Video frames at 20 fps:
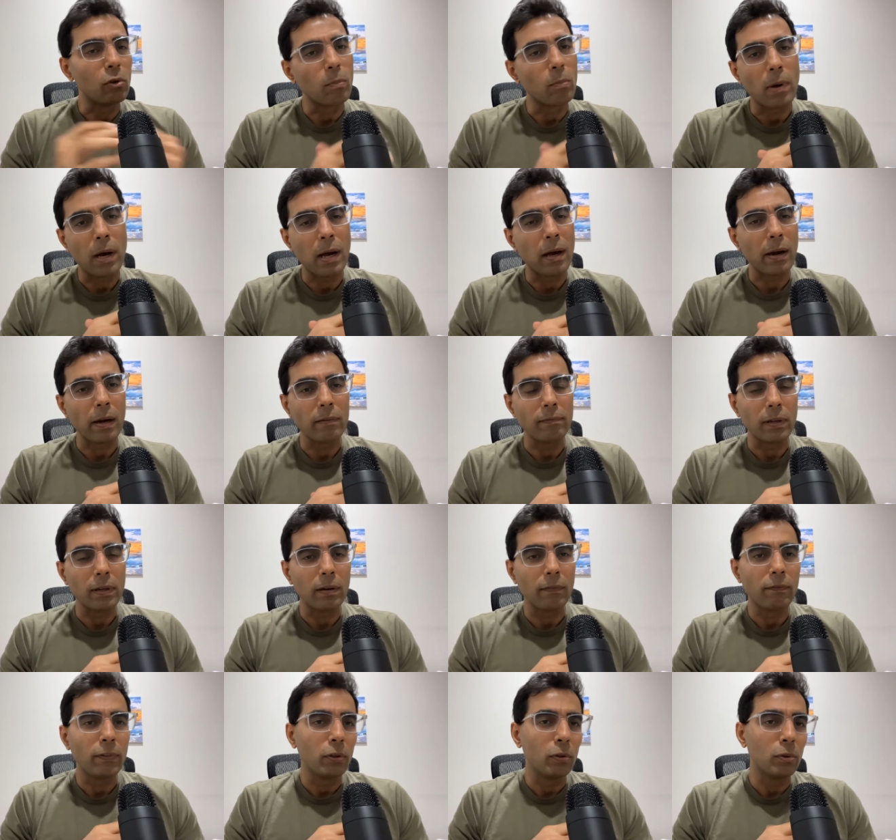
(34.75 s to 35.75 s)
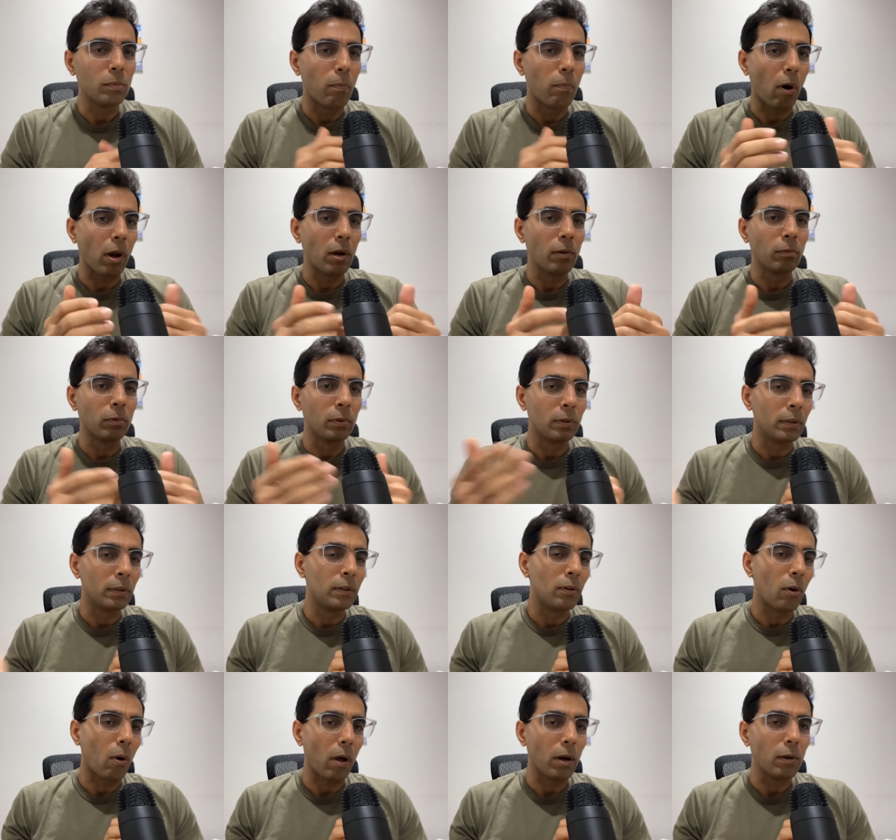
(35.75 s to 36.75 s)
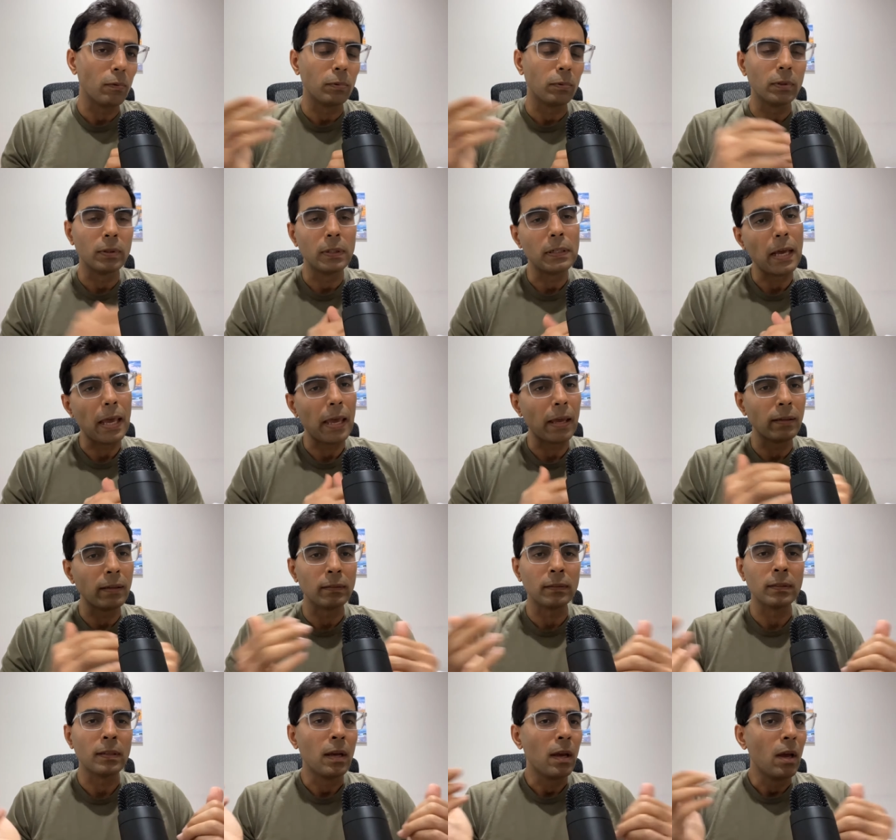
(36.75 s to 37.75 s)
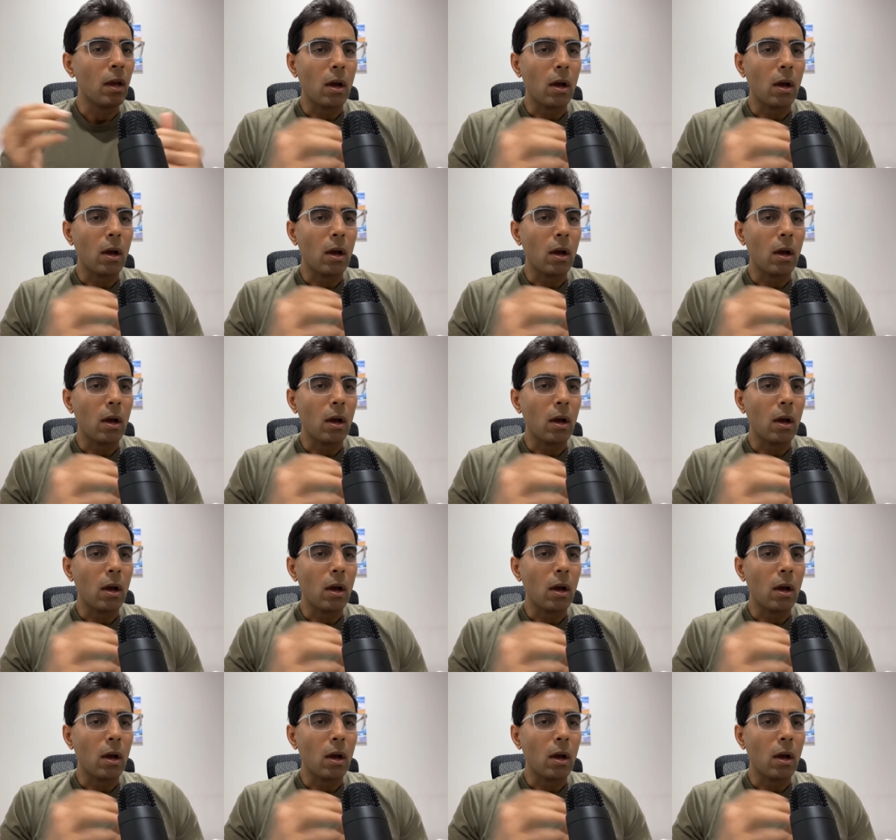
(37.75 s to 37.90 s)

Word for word: Kumar and we review Bollywood, Hollywood, and